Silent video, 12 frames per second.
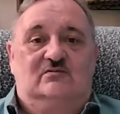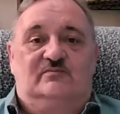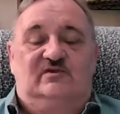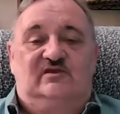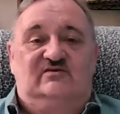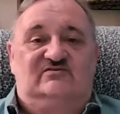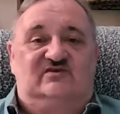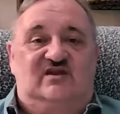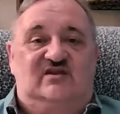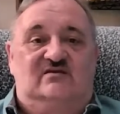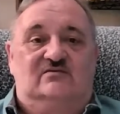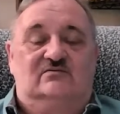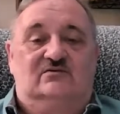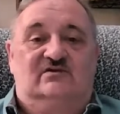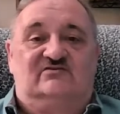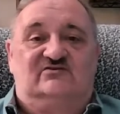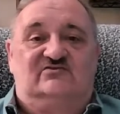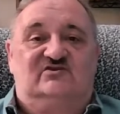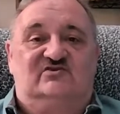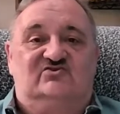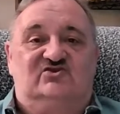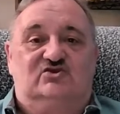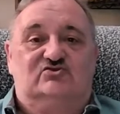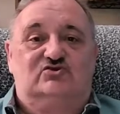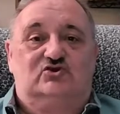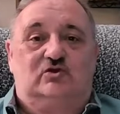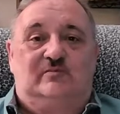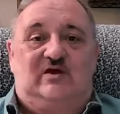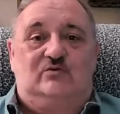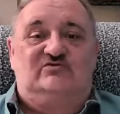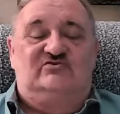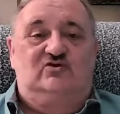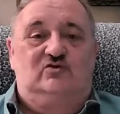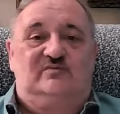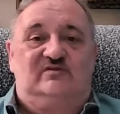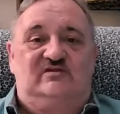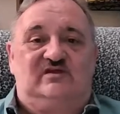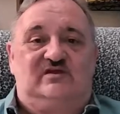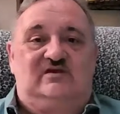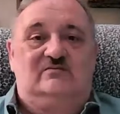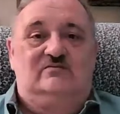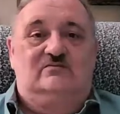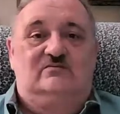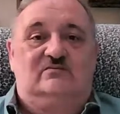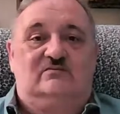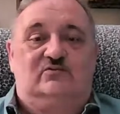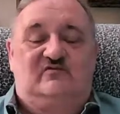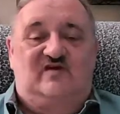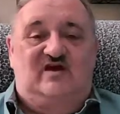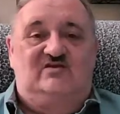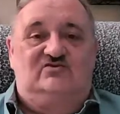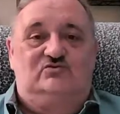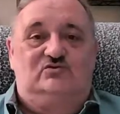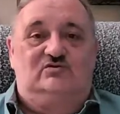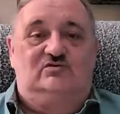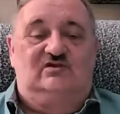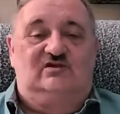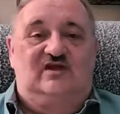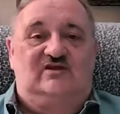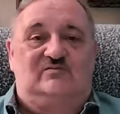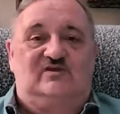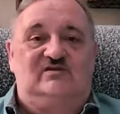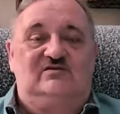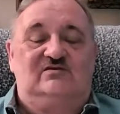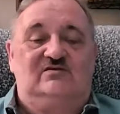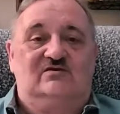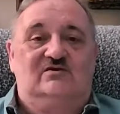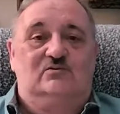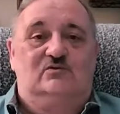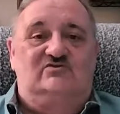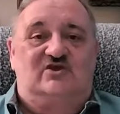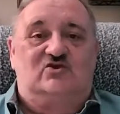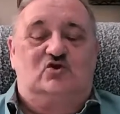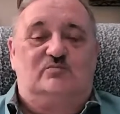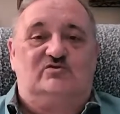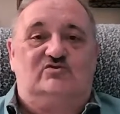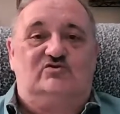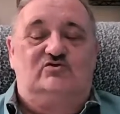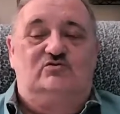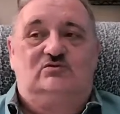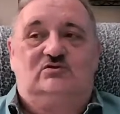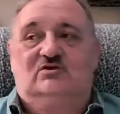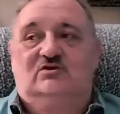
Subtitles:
Being a Senate, it's a 6-year term. I would still be there, provided you elect me, which I hope you do.